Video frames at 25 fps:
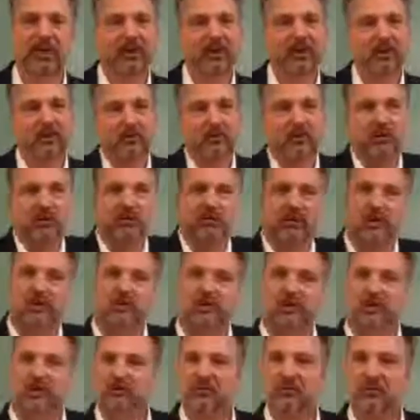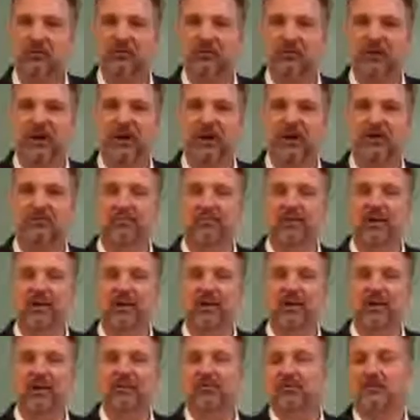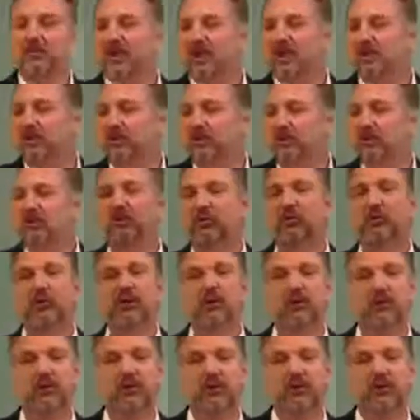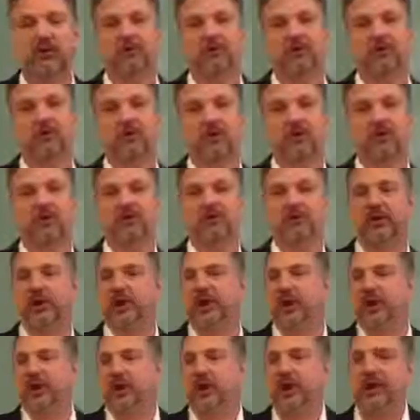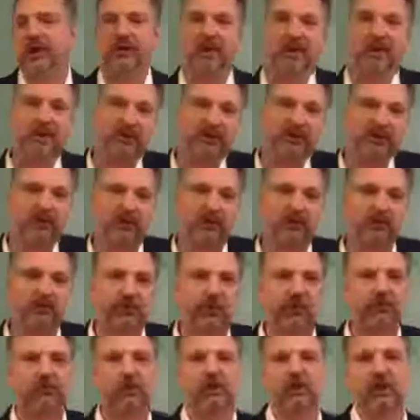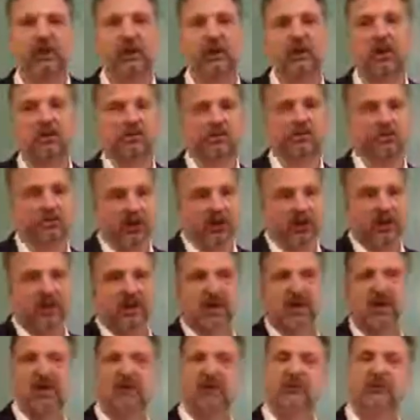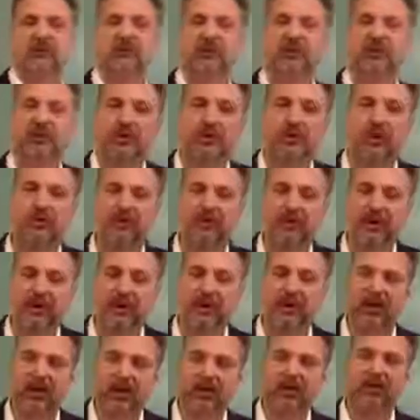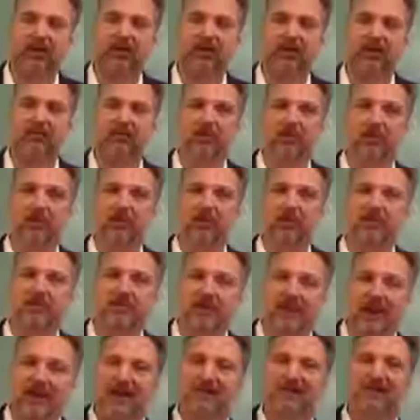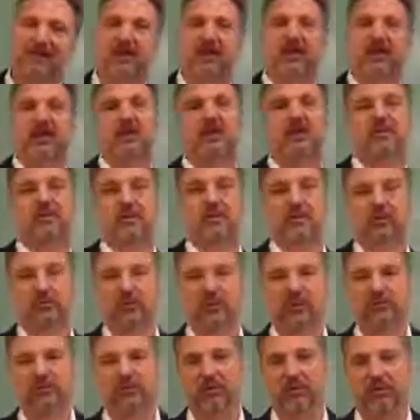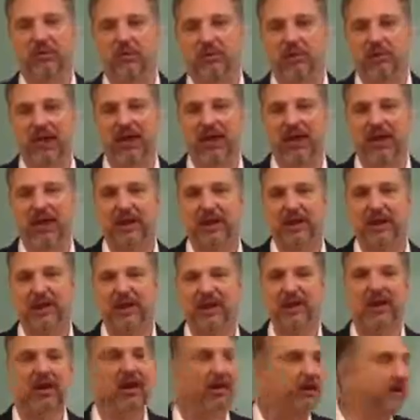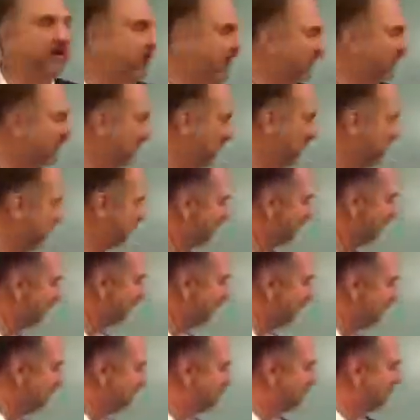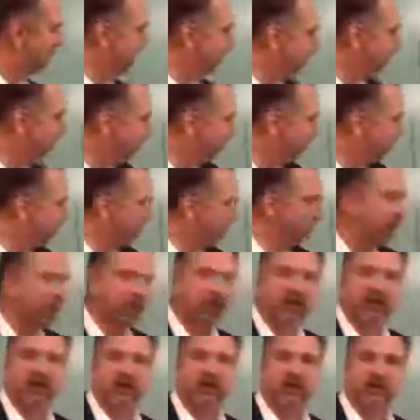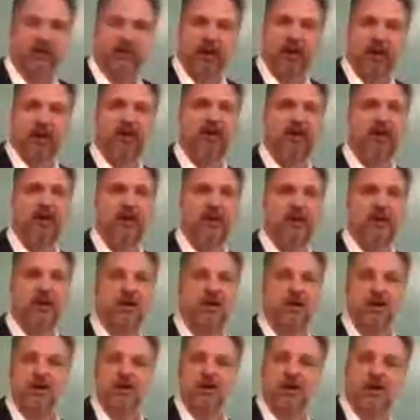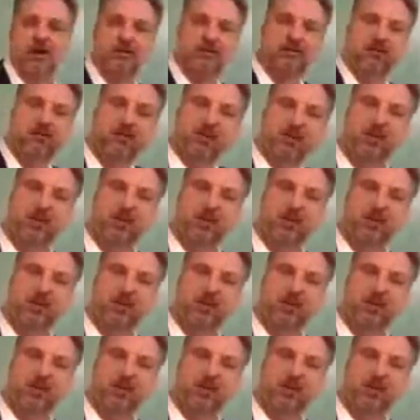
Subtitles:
And it's only been this much time. When they show someone in a third world country how they can turn $7 into a significant income, that's going to get those people excited. And that's how we're going to ultimately reach the target in about a year of